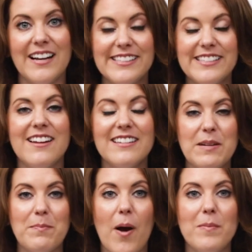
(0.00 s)
A
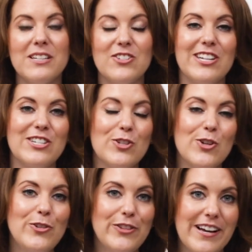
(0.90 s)
study published in
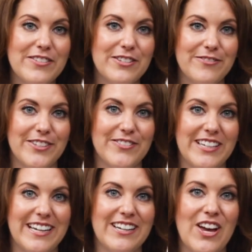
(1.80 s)
two thousand
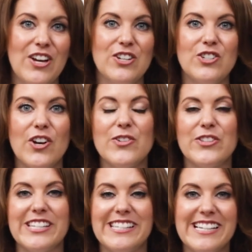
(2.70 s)
fifteen
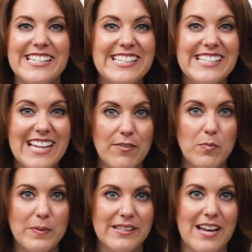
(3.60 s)
showed that
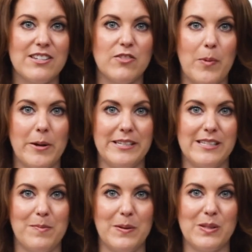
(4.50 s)
sixty-seven percent of
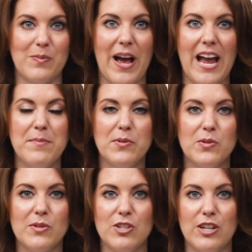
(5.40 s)
participants were
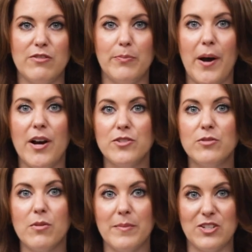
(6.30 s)
able to achieve
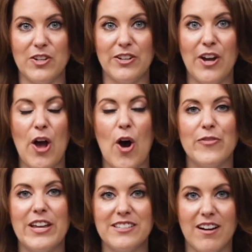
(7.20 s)
partial remission
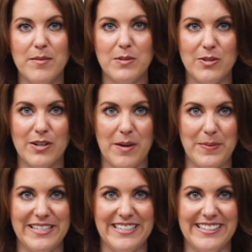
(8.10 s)
of their type two
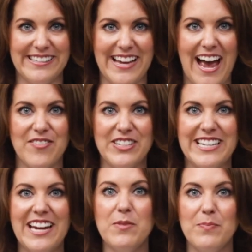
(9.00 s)
diabetes
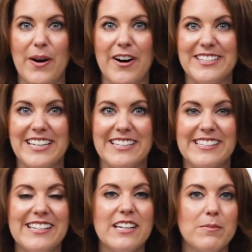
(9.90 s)
having taken part in
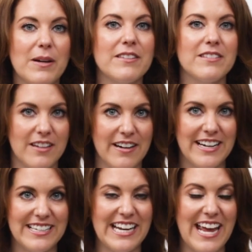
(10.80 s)
a six-month
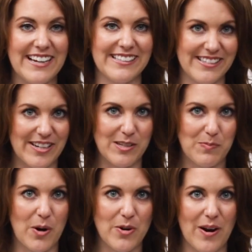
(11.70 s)
diet and
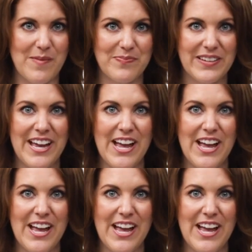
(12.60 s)
exercise program.